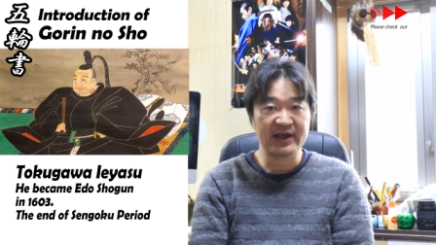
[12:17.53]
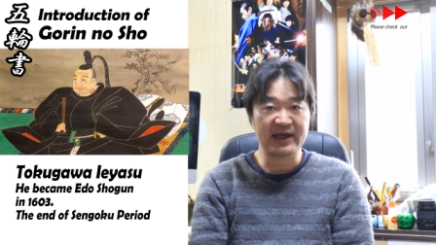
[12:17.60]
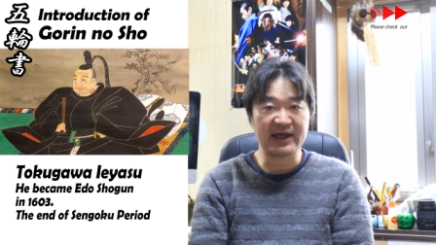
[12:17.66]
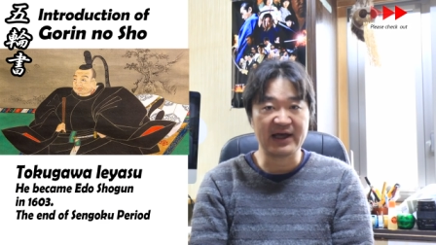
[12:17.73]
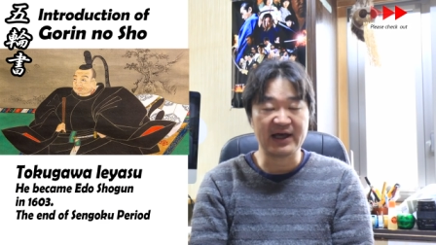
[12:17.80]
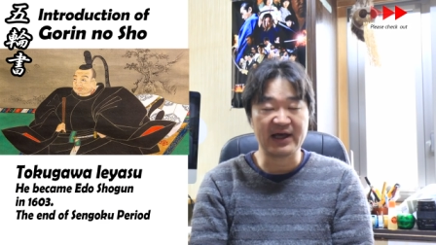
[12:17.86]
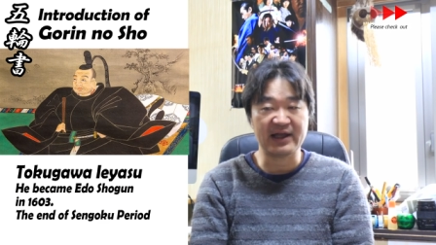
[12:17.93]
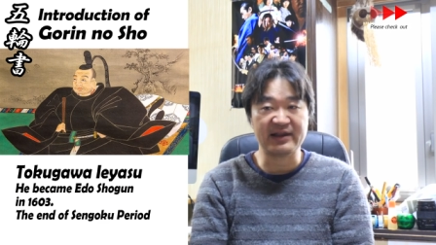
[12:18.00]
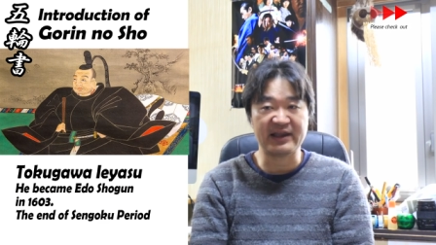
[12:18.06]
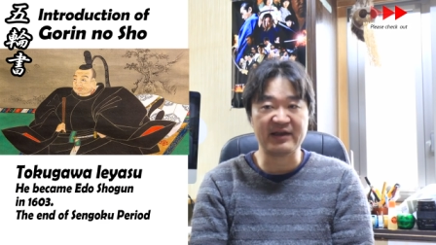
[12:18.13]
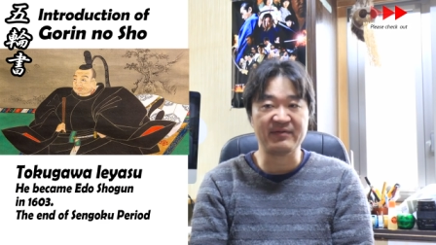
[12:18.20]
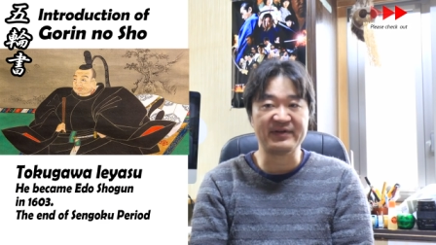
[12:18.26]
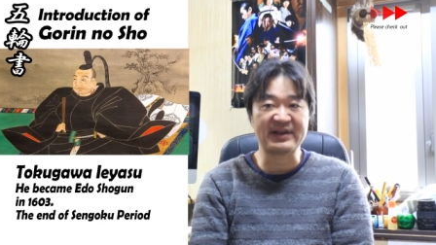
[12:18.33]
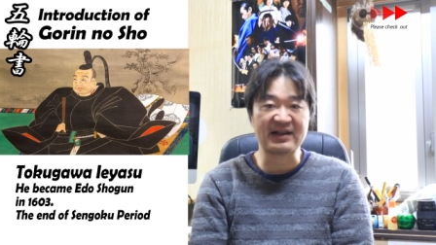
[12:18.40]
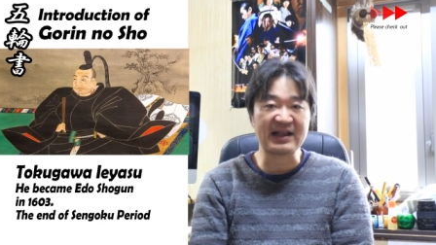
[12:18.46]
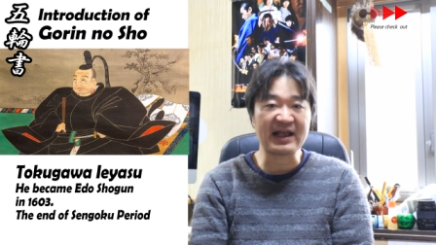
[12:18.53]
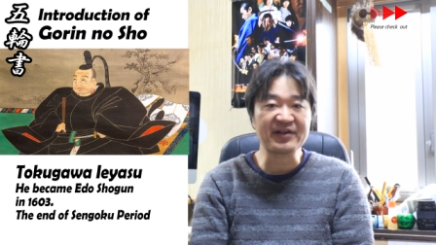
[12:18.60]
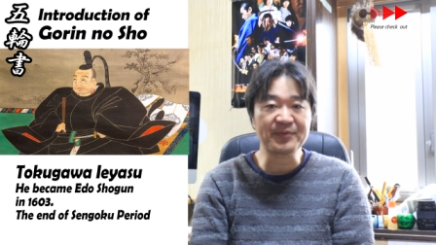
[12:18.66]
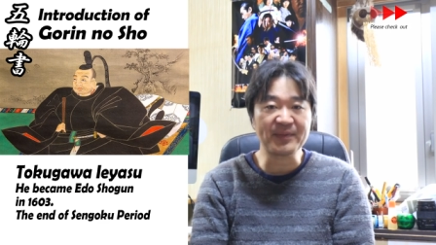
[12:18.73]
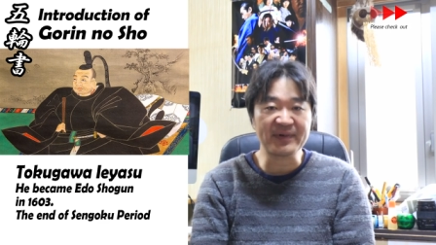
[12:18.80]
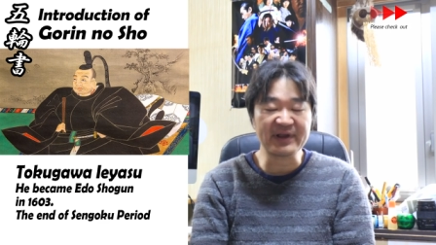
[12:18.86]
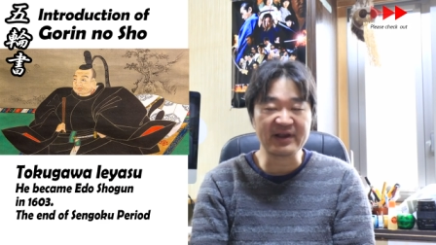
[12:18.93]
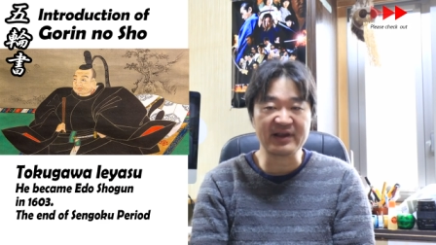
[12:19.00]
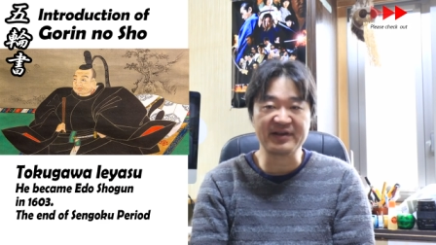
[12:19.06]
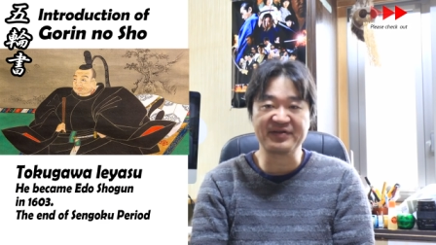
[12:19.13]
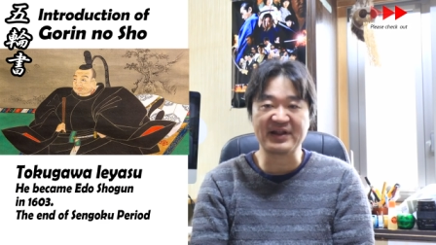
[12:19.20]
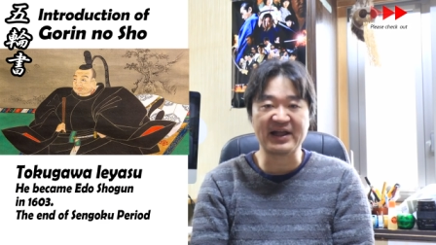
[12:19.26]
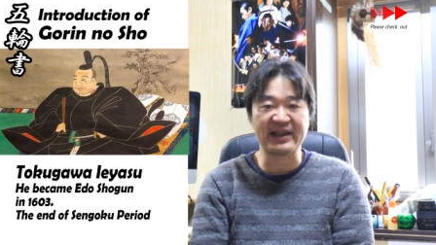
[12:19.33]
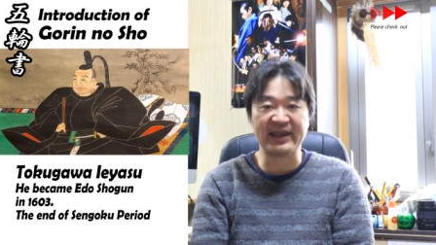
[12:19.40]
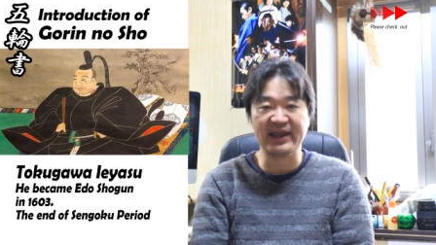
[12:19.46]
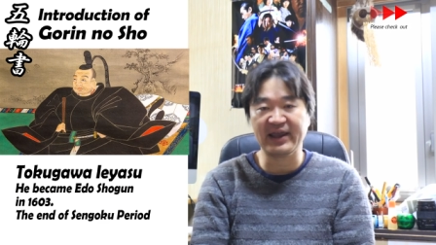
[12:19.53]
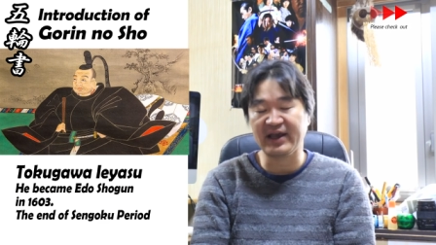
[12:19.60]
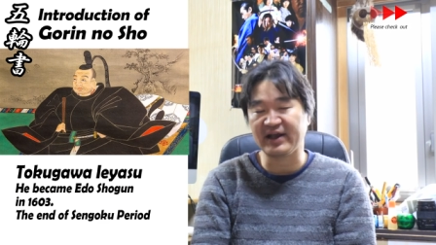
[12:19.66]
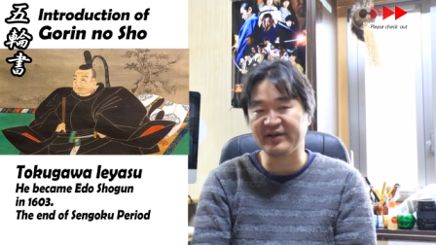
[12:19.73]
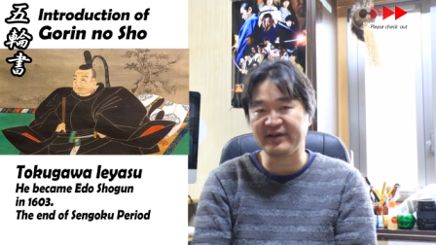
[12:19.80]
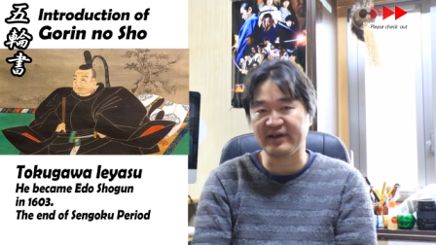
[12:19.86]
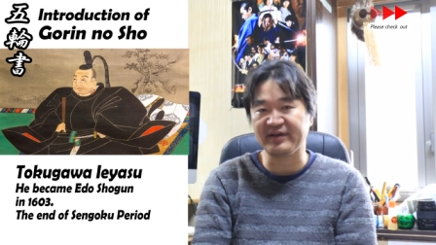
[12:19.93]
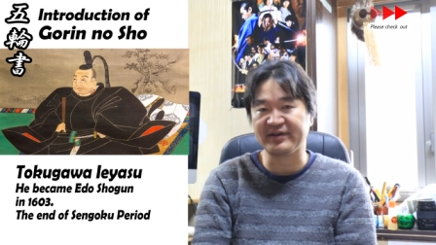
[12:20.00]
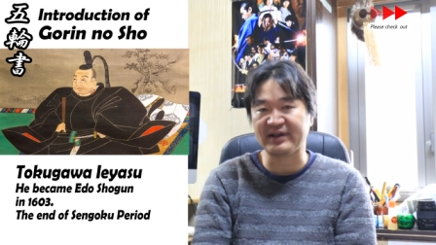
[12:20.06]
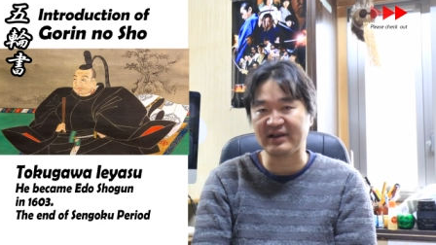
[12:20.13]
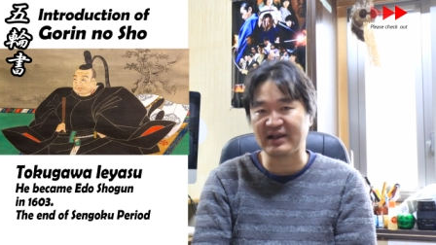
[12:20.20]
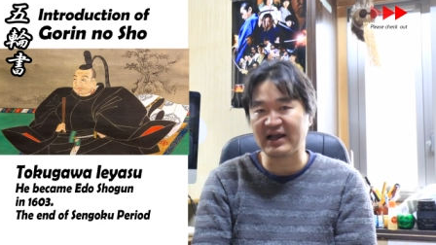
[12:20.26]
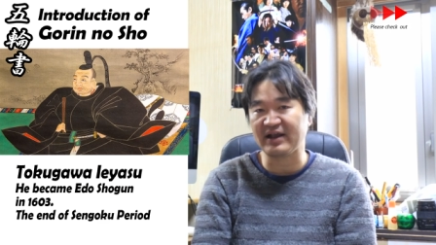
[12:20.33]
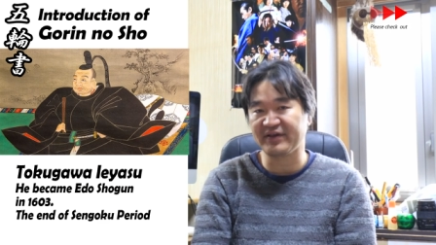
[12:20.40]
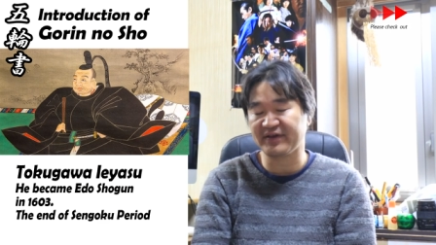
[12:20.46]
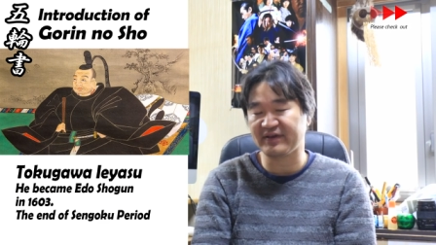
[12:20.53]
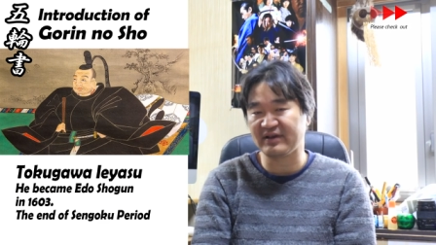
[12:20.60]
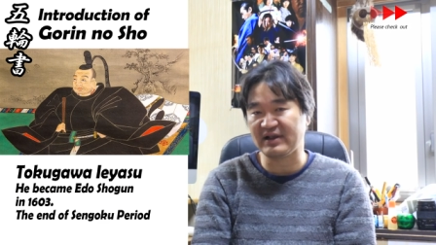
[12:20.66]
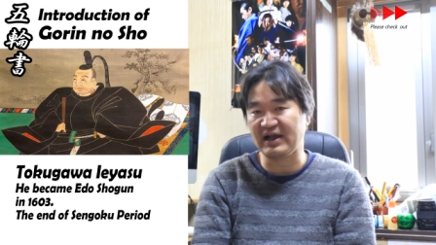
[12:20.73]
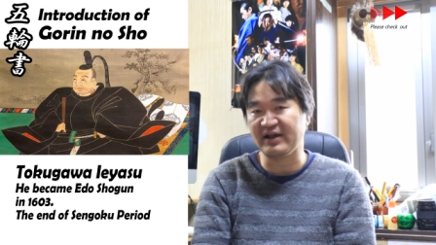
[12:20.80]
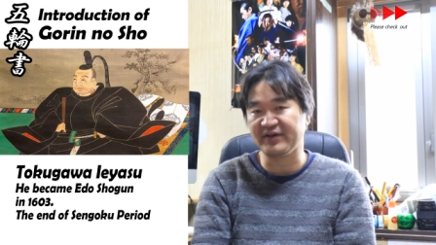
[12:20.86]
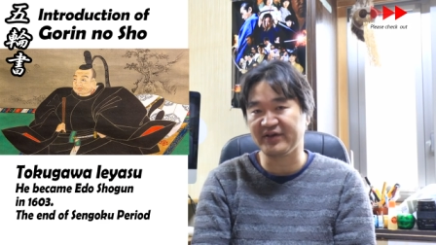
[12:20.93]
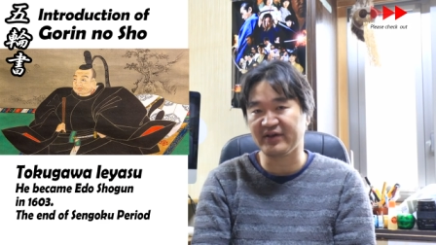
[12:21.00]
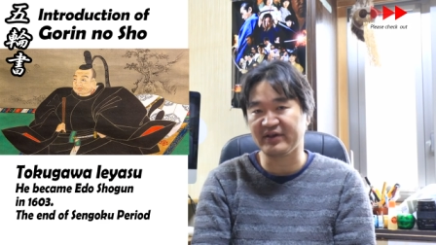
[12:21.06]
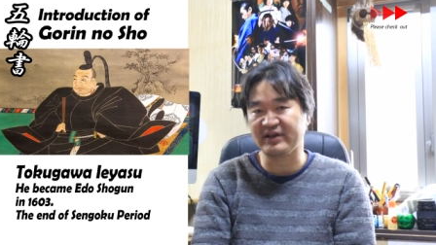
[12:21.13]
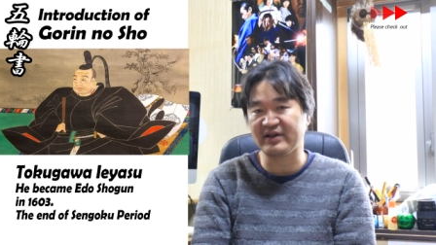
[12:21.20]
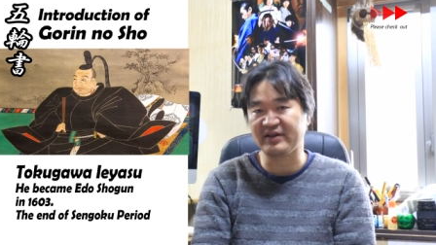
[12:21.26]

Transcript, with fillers: and even the last uh, 30 years since the last last